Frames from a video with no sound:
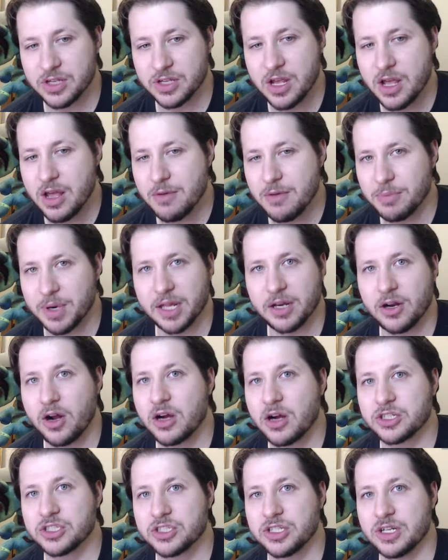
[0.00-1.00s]
but at
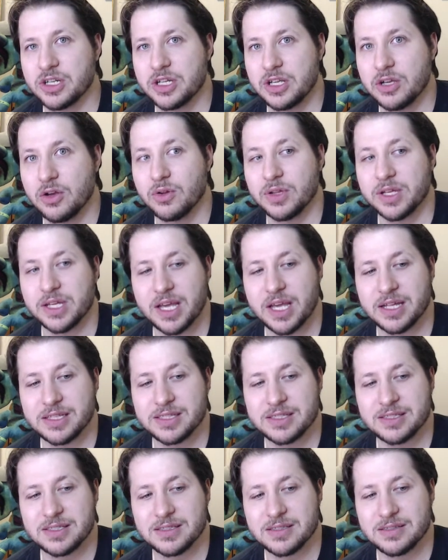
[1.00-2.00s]
auction he only
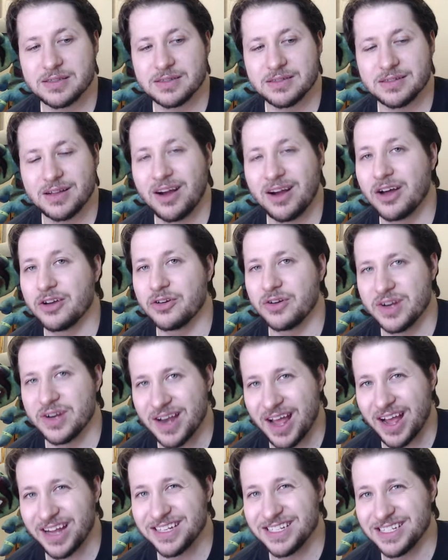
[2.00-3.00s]
gets
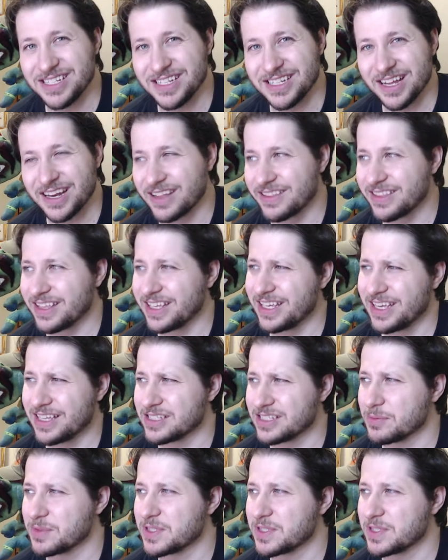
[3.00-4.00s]
190, and I think he ends
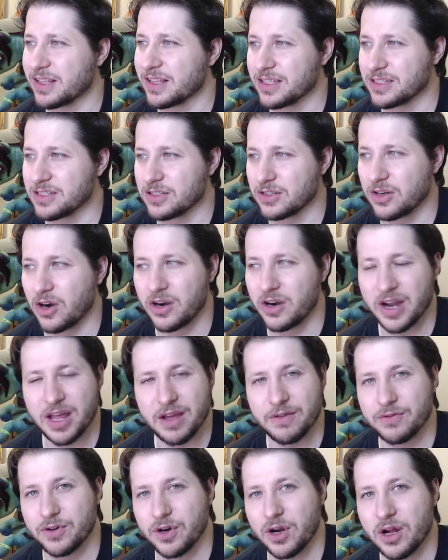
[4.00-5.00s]
up selling it to Garnett
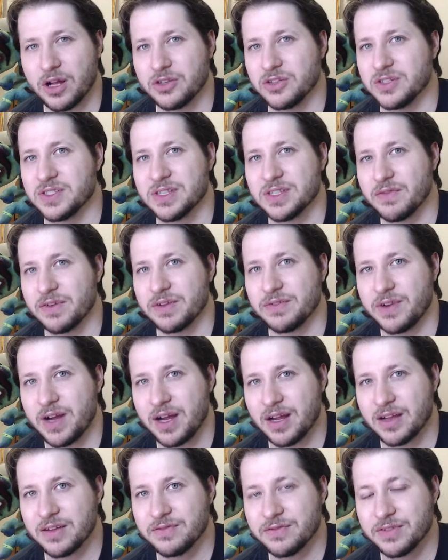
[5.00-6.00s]
for
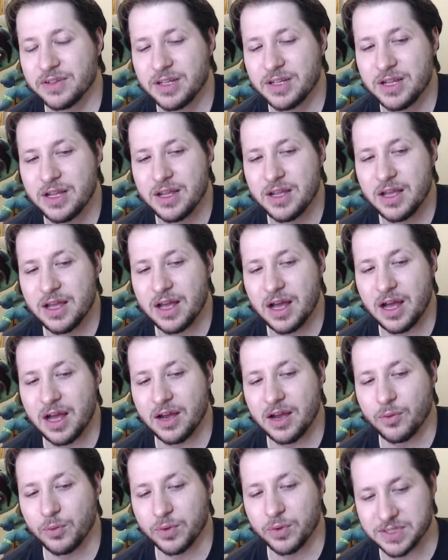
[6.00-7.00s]
175,
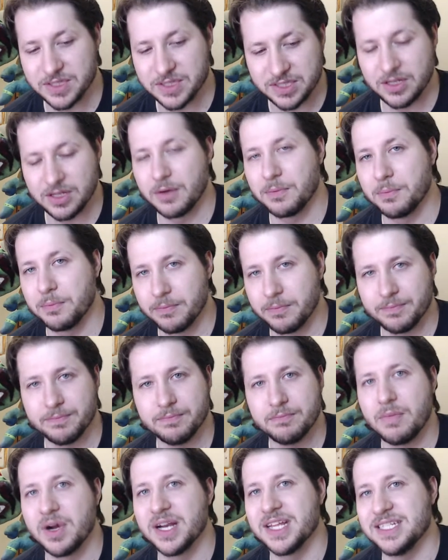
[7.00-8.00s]
with some
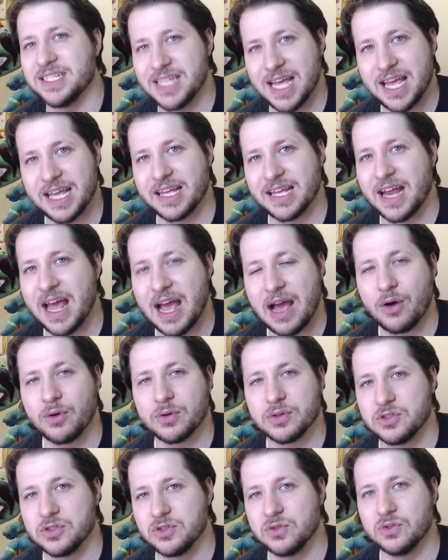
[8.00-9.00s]
money taken out
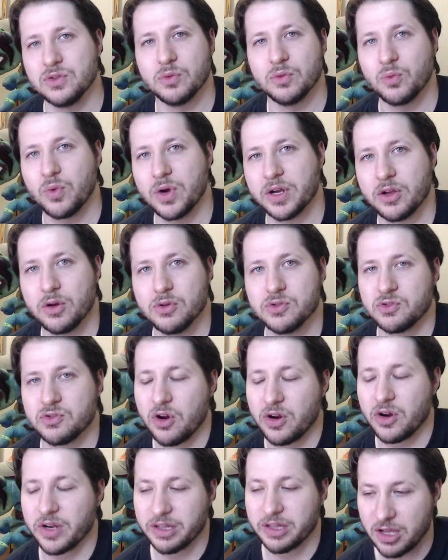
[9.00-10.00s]
due to what goes
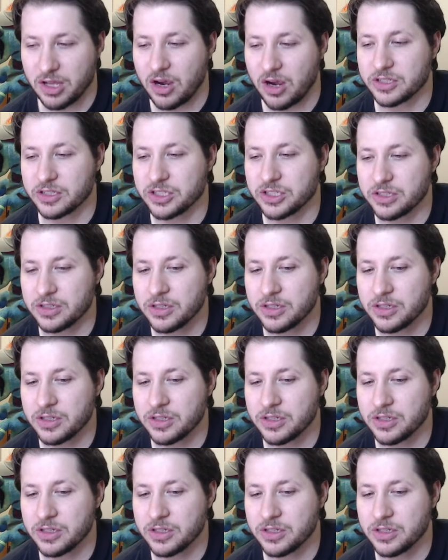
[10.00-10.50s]
wrong at the auction.